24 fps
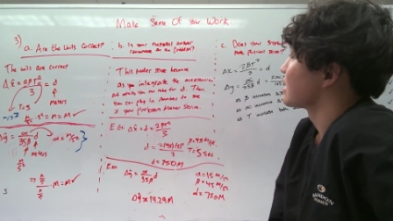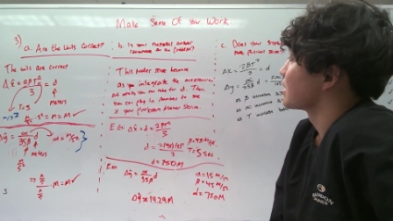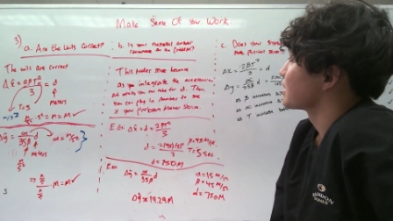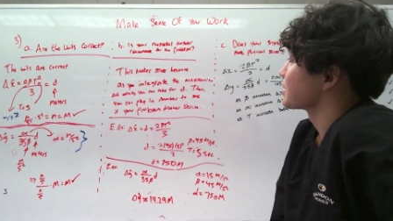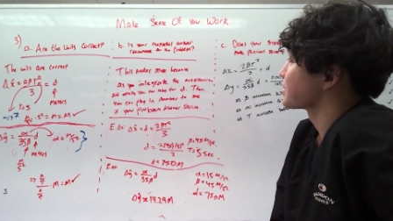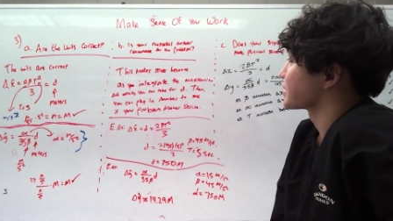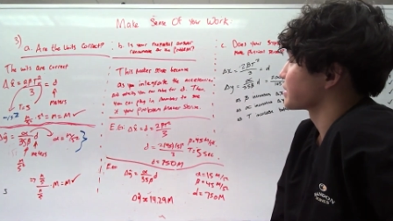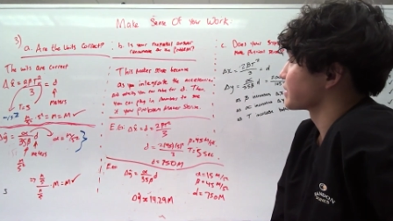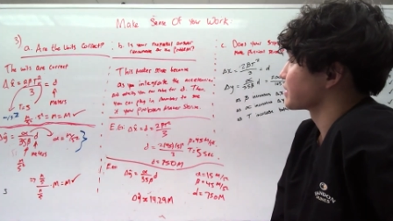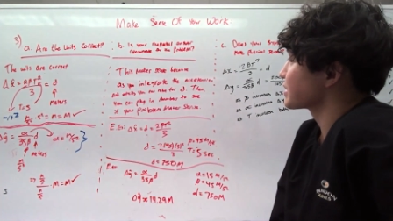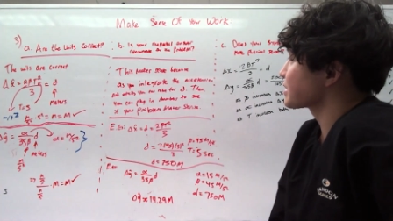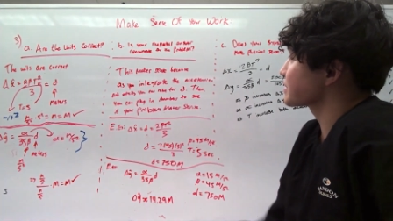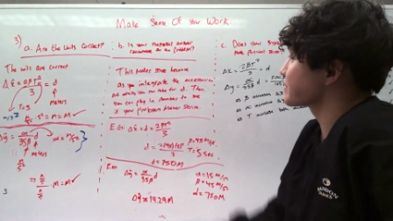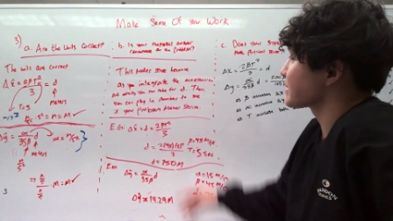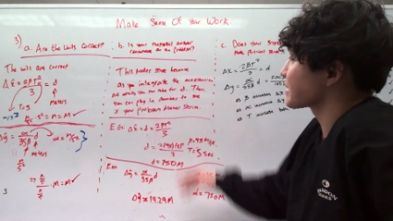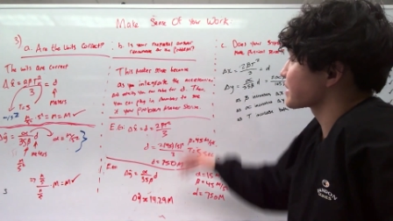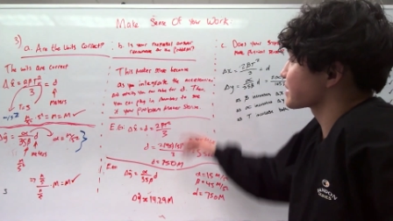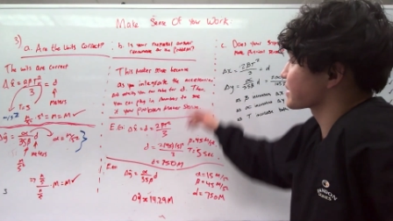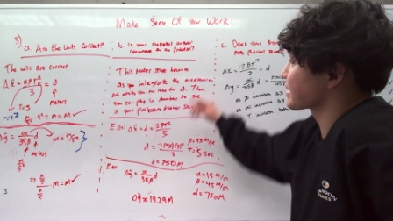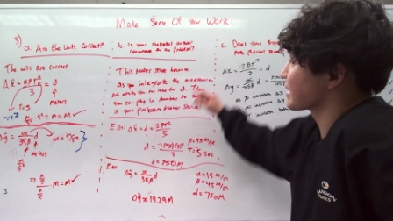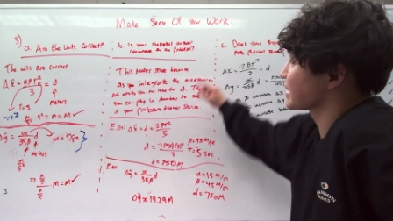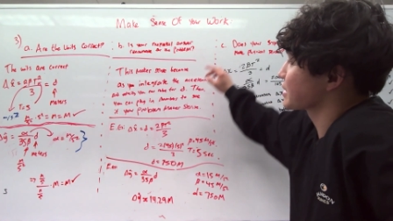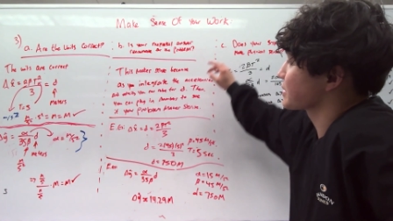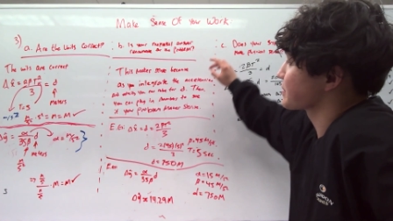So this
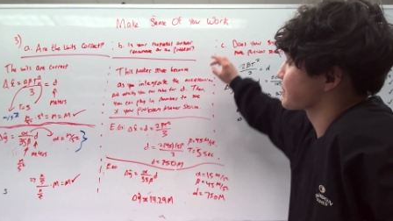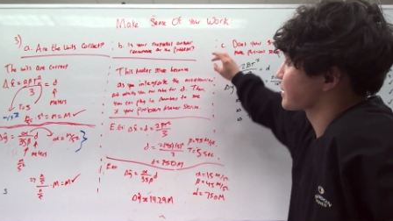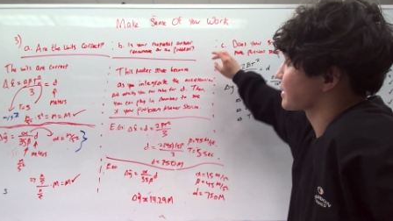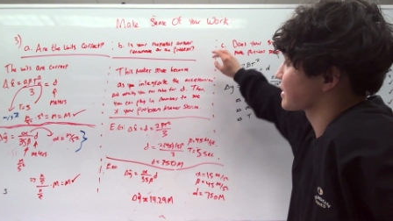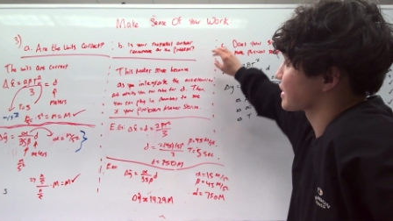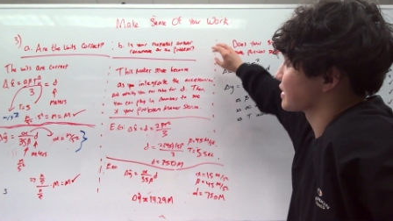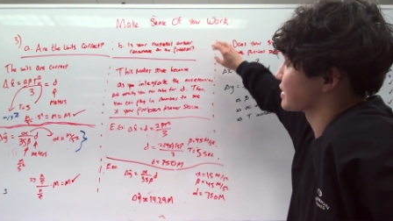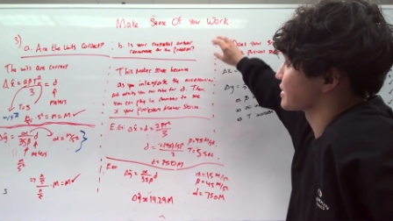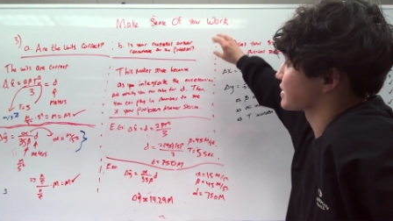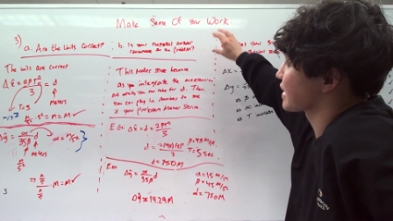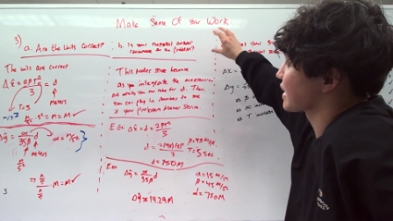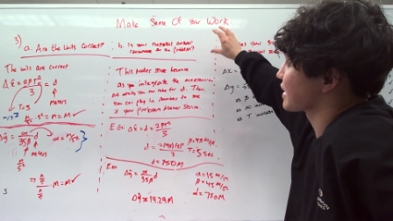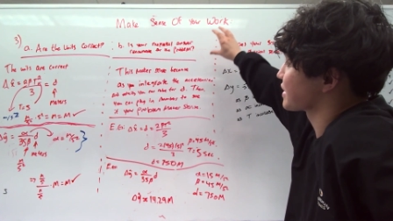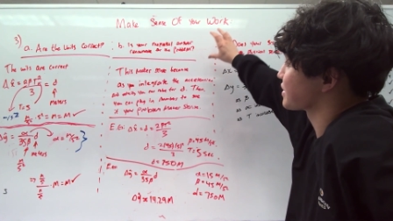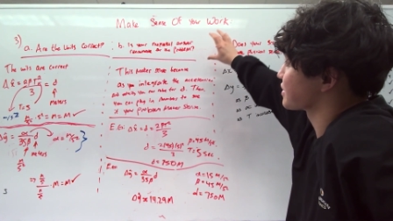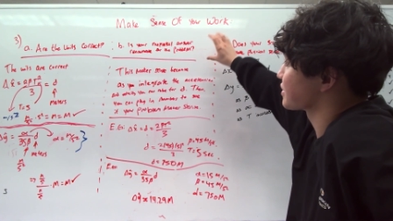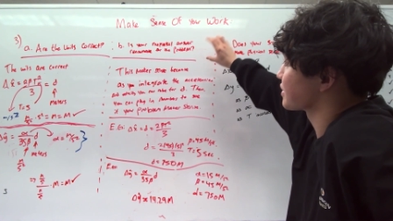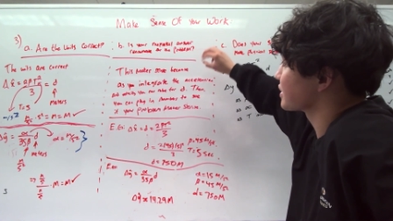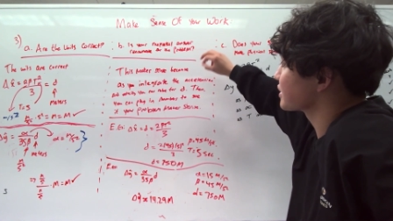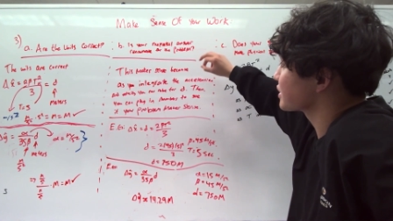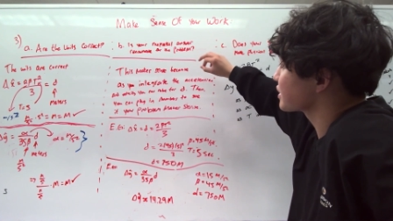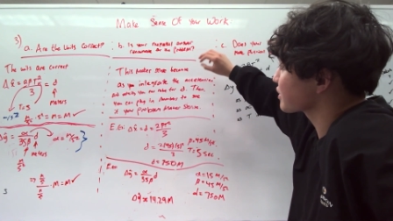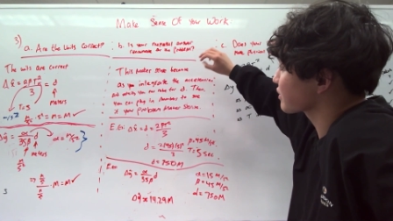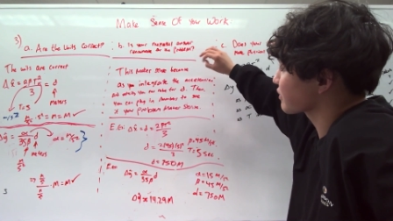makes sense because as
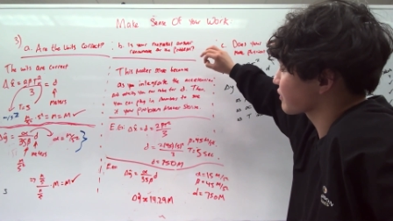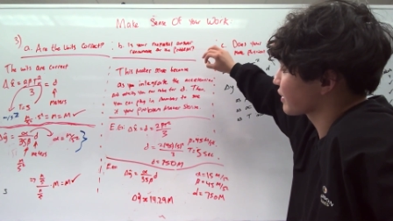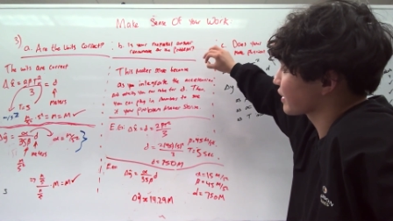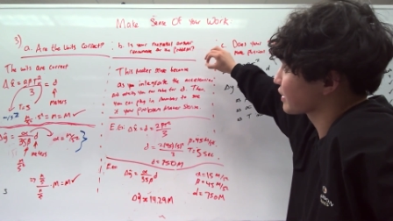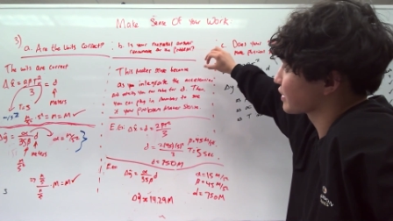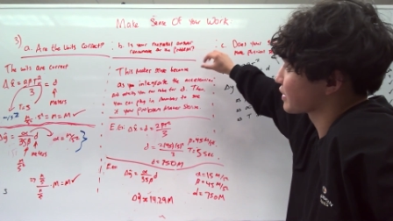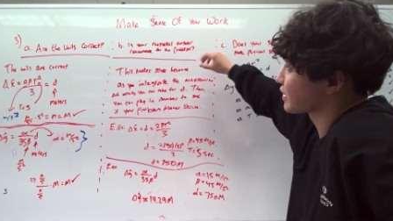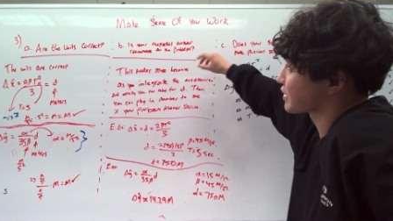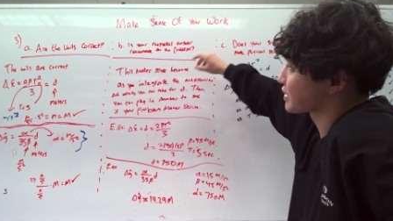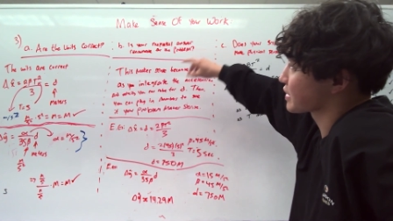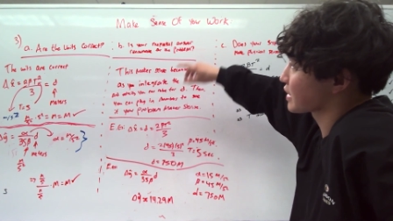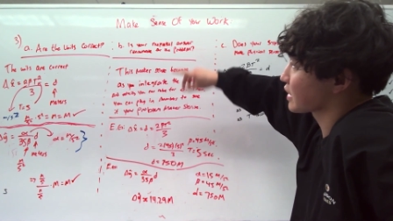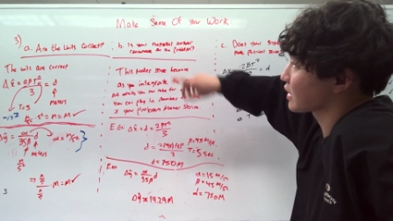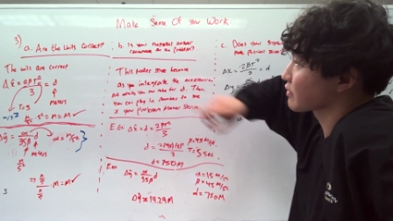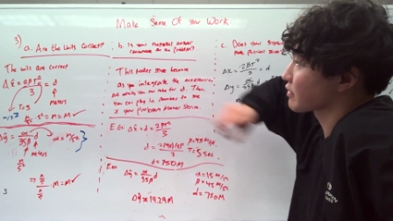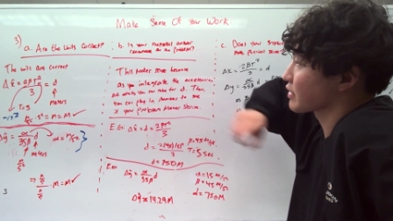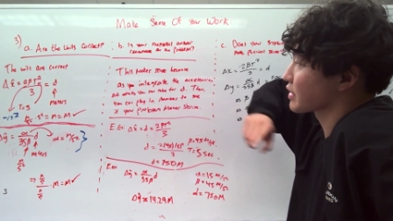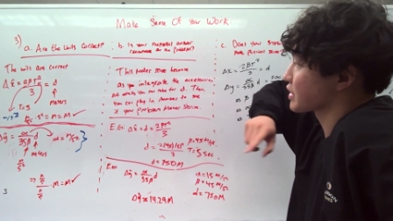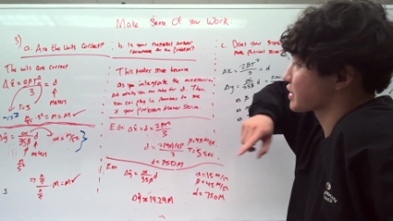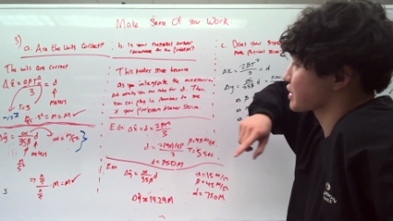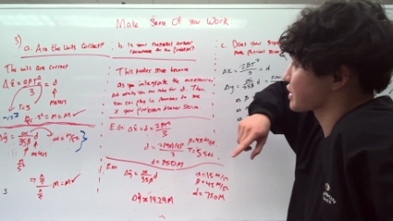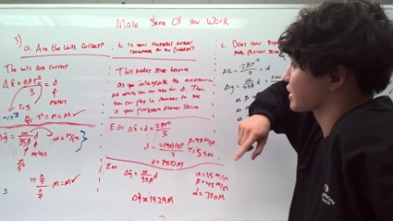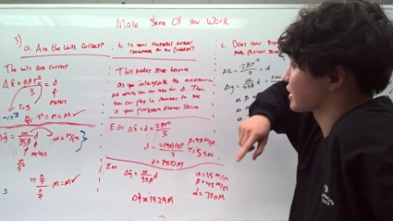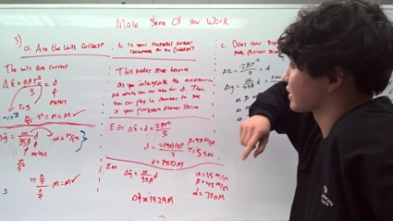you integrate the
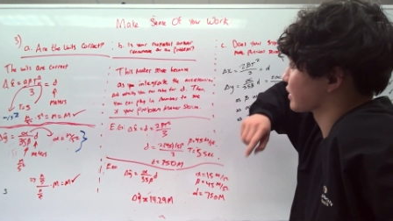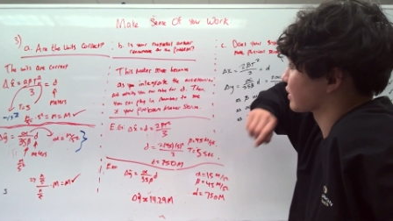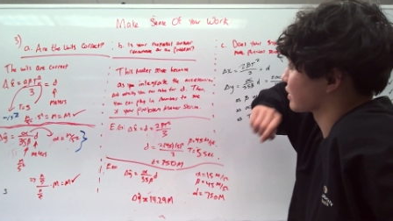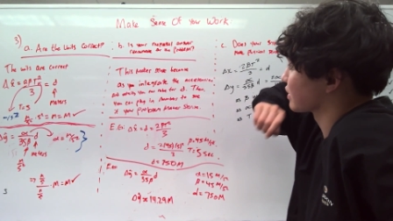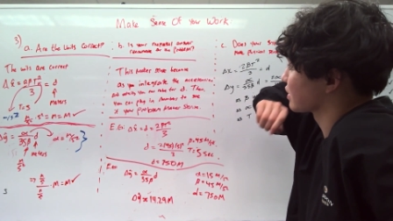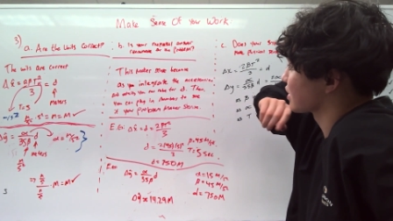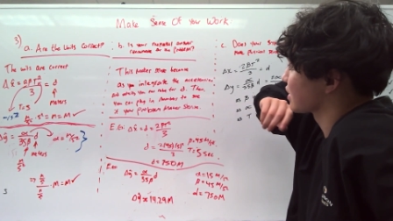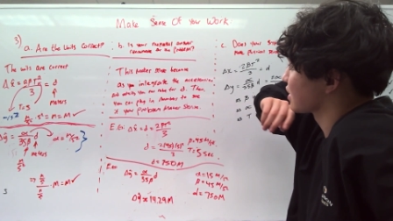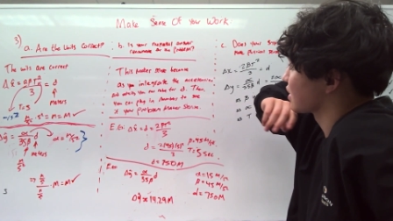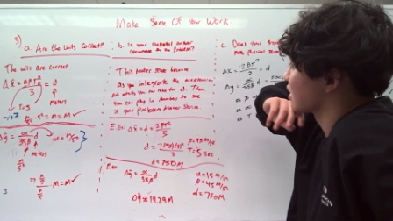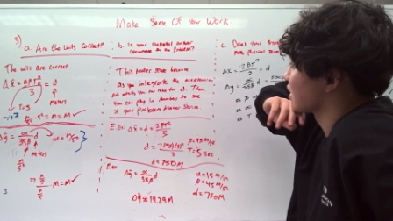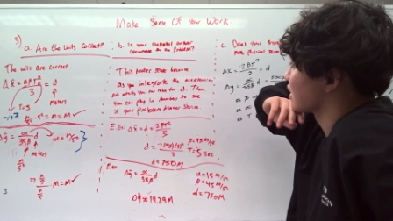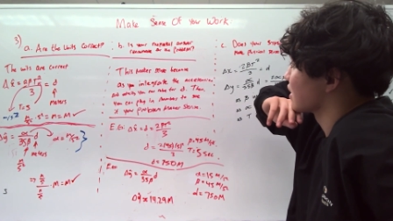acceleration